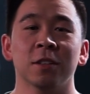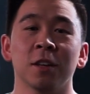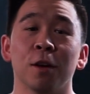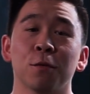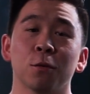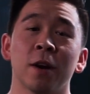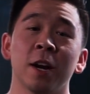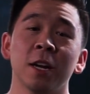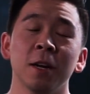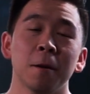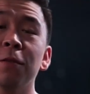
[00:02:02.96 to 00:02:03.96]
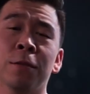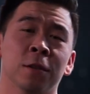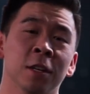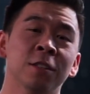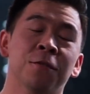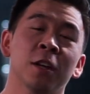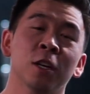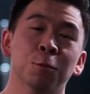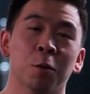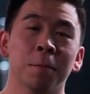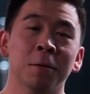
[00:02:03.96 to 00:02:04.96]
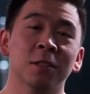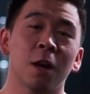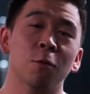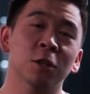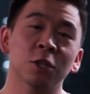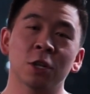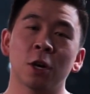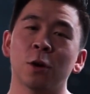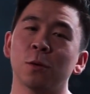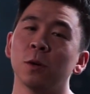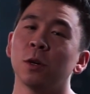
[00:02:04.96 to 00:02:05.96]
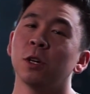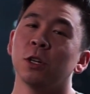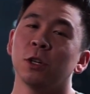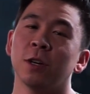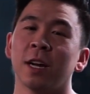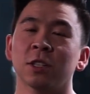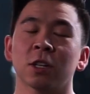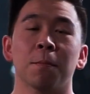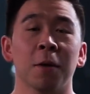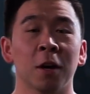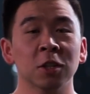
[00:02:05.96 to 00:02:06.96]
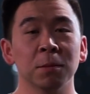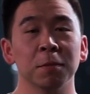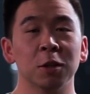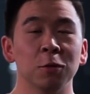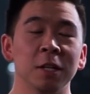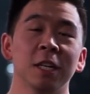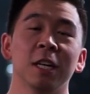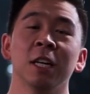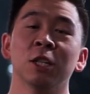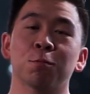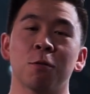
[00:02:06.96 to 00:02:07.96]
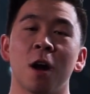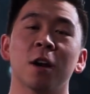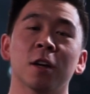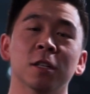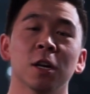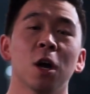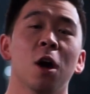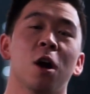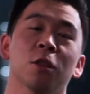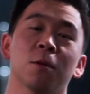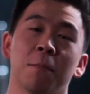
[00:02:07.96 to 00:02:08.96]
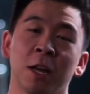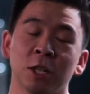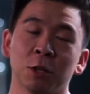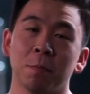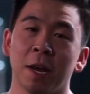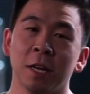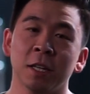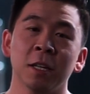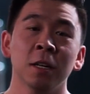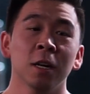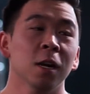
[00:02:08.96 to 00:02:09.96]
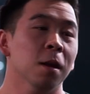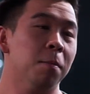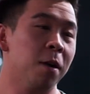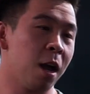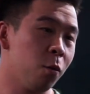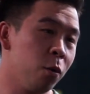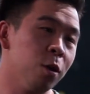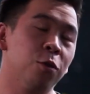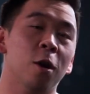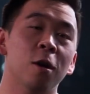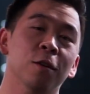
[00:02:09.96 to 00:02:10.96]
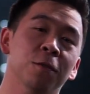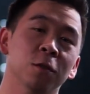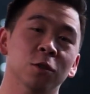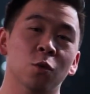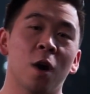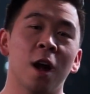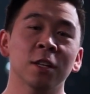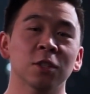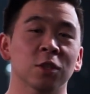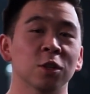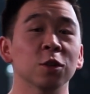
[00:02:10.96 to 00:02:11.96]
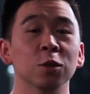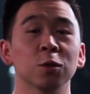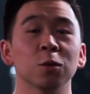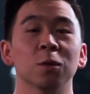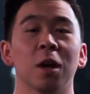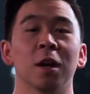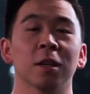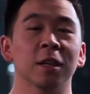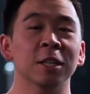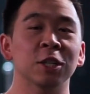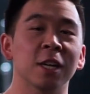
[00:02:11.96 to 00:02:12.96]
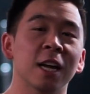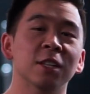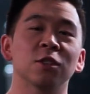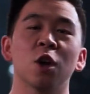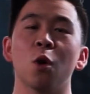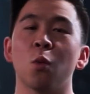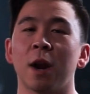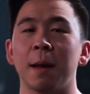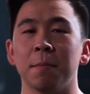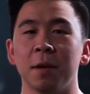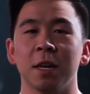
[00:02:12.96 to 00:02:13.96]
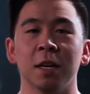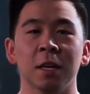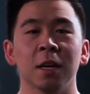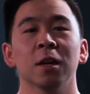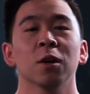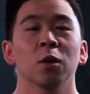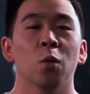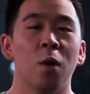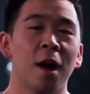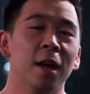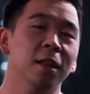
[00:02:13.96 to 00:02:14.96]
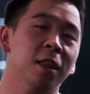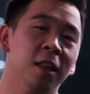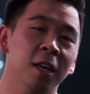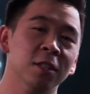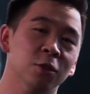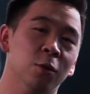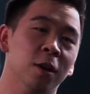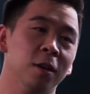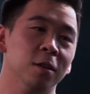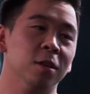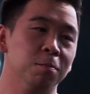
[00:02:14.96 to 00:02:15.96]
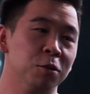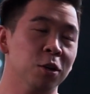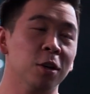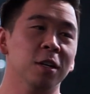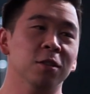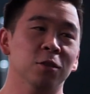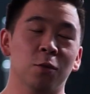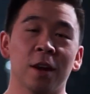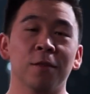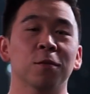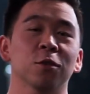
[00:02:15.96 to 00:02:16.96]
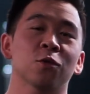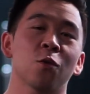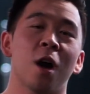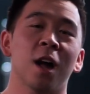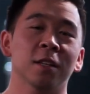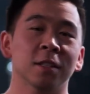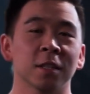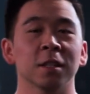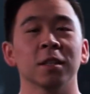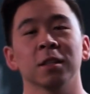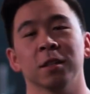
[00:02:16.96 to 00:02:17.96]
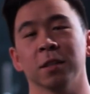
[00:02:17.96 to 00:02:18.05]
itself already. For this video's purpose, I want to show you guys the comparison between each product on the bench mainly, but I will throw out a few squats to let you guys know what I mean, why this grip shirt is great for the squats.